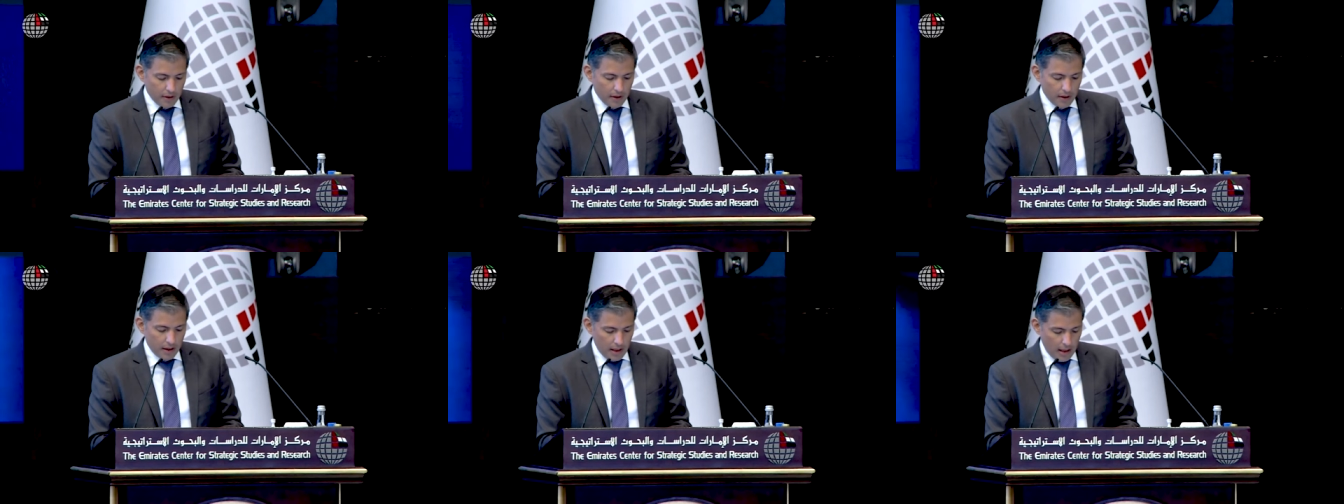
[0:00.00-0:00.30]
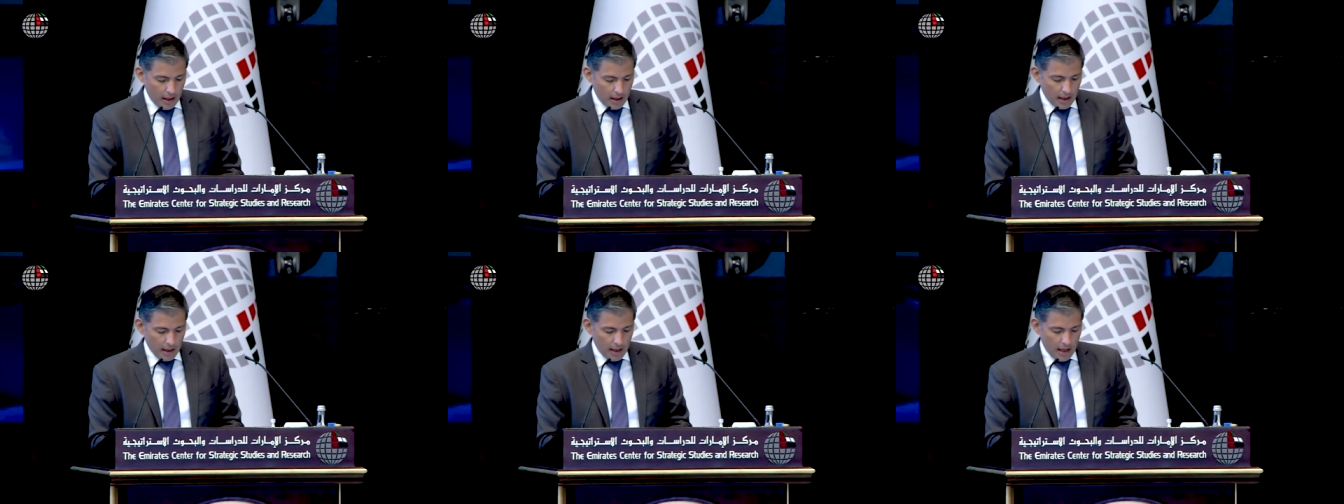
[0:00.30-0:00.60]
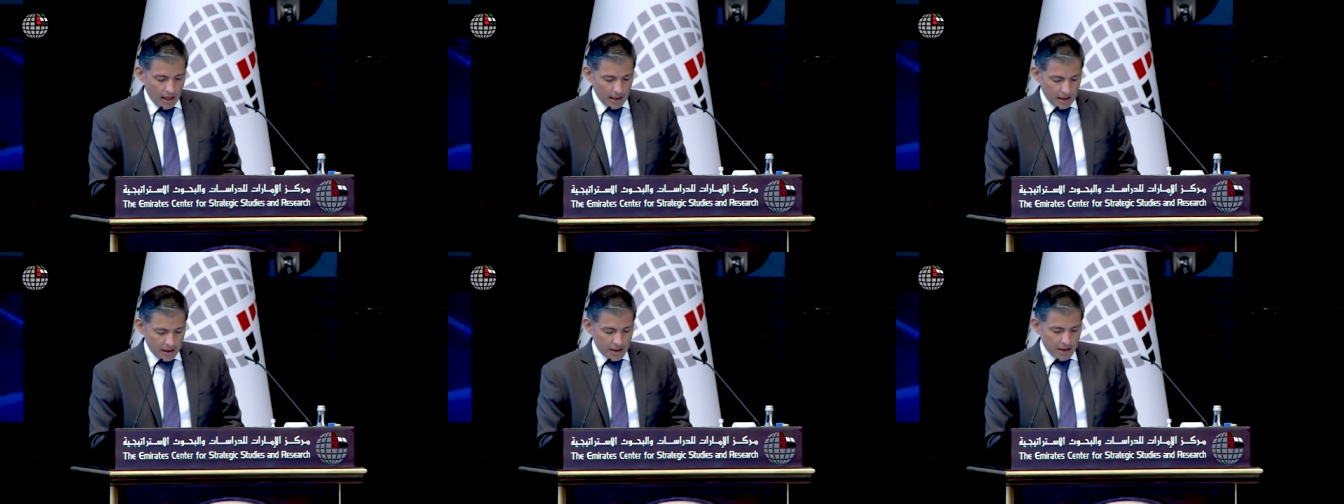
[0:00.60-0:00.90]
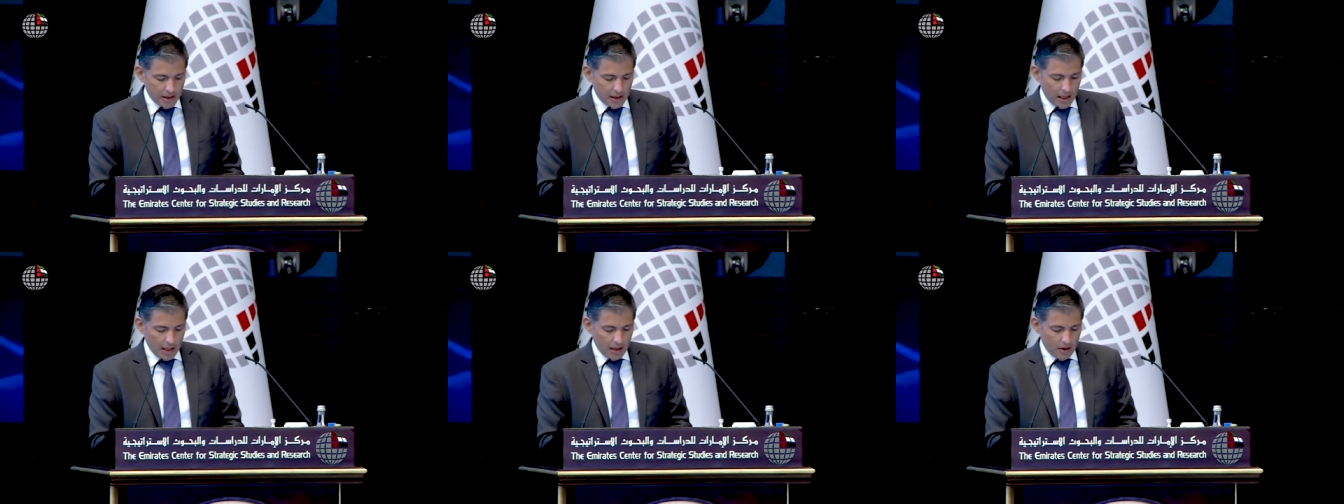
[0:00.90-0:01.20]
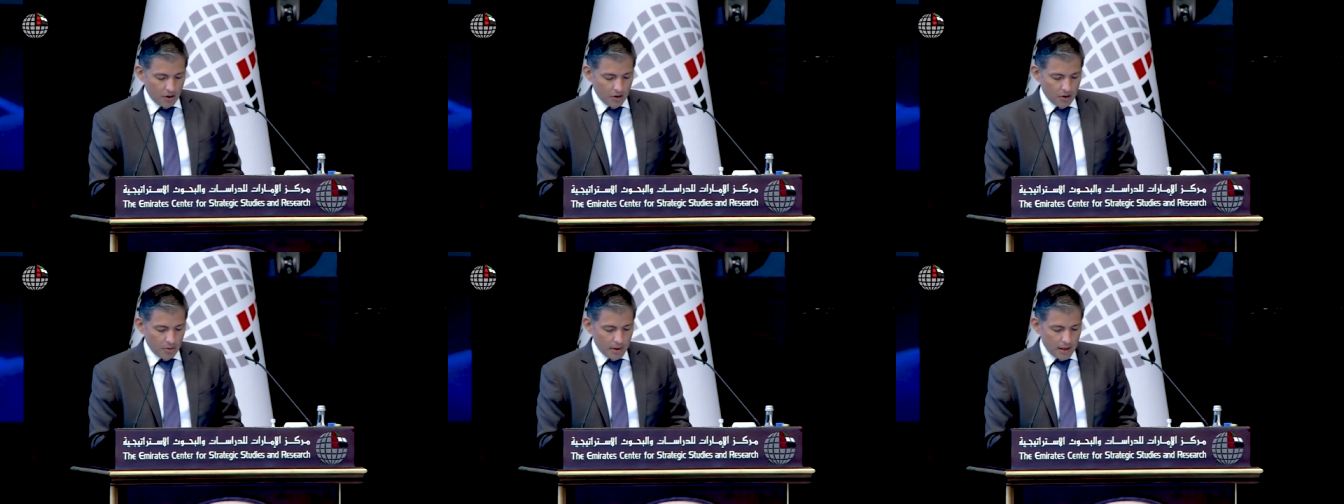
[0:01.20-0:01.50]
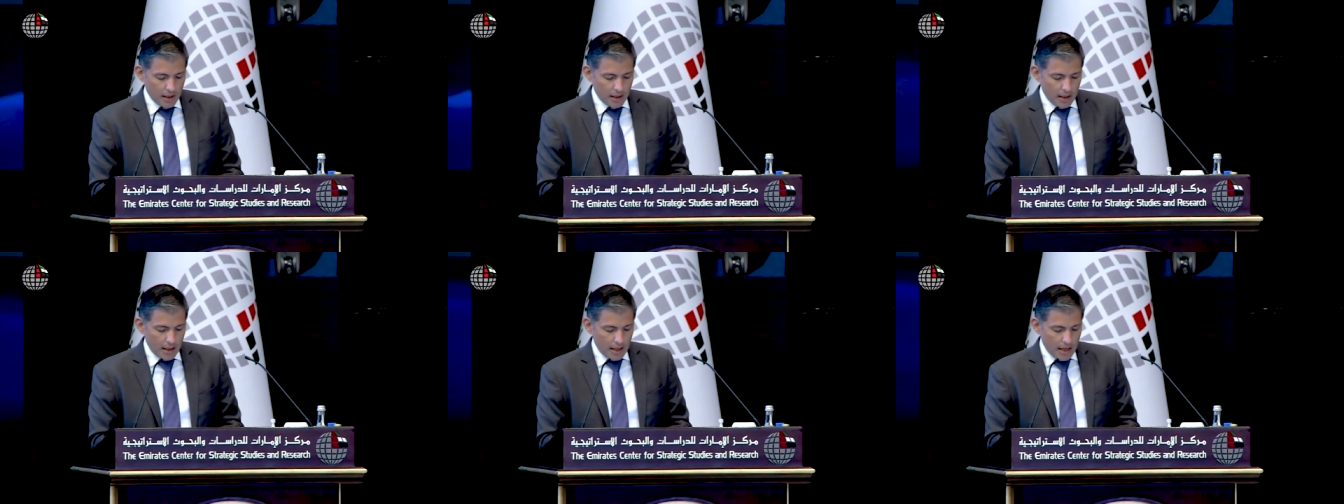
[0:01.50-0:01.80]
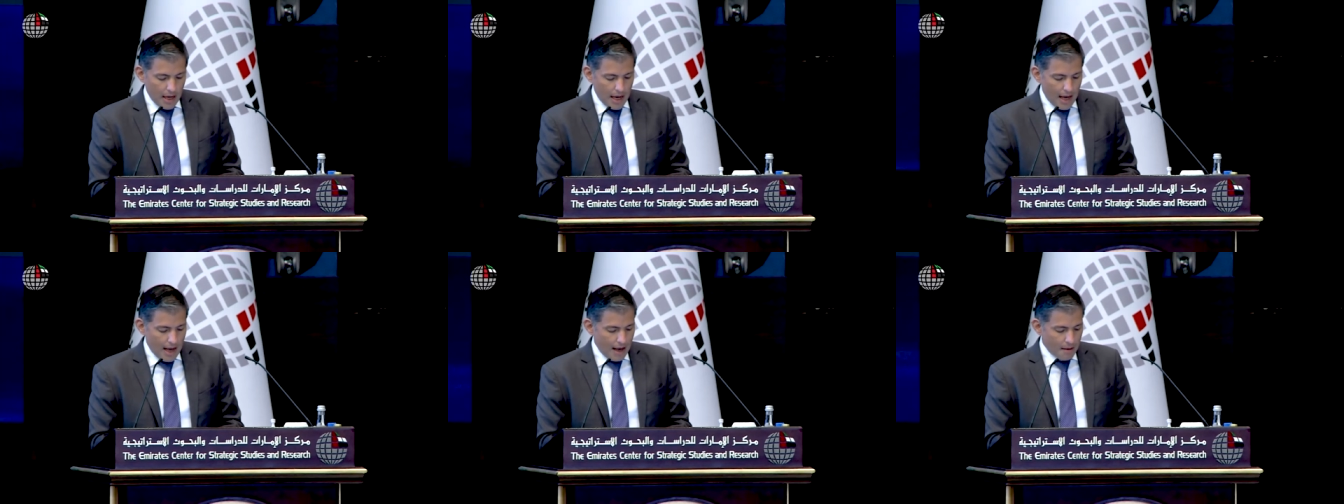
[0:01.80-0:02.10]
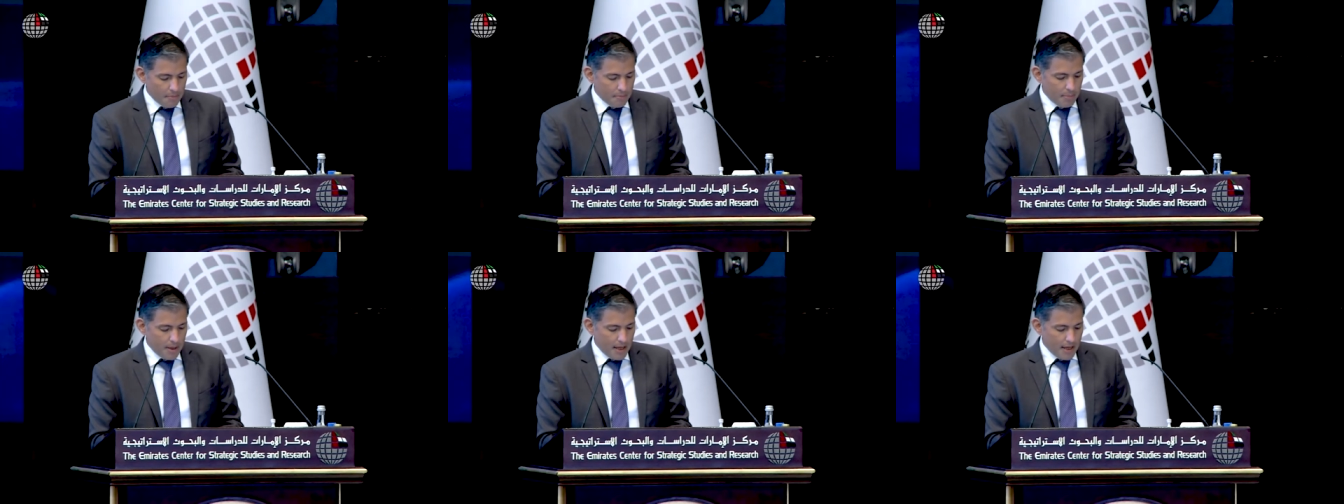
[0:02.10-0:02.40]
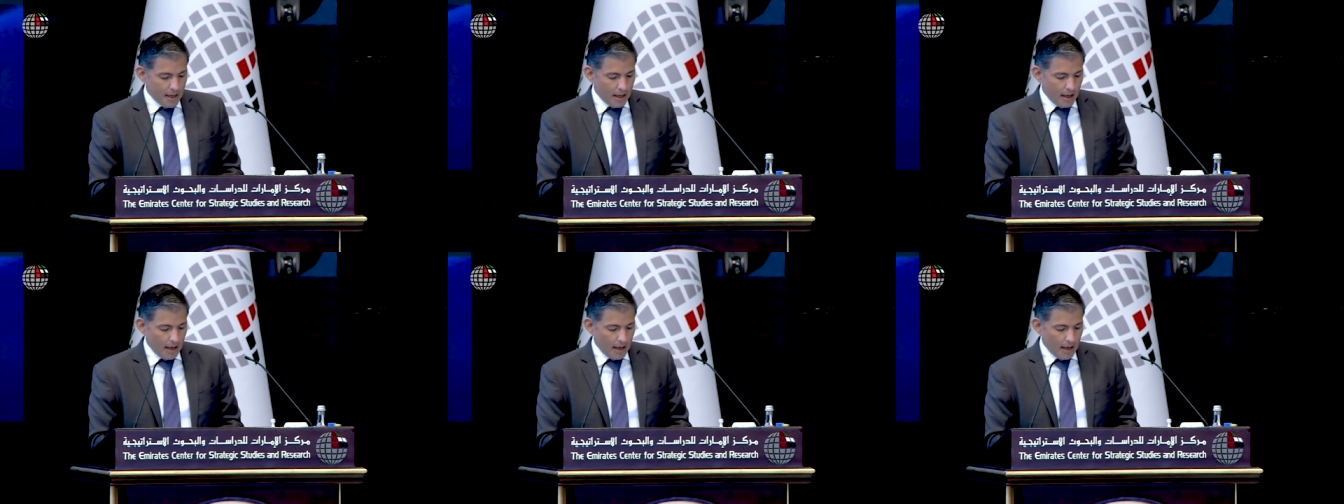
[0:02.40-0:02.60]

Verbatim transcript: gig, and digital economy have been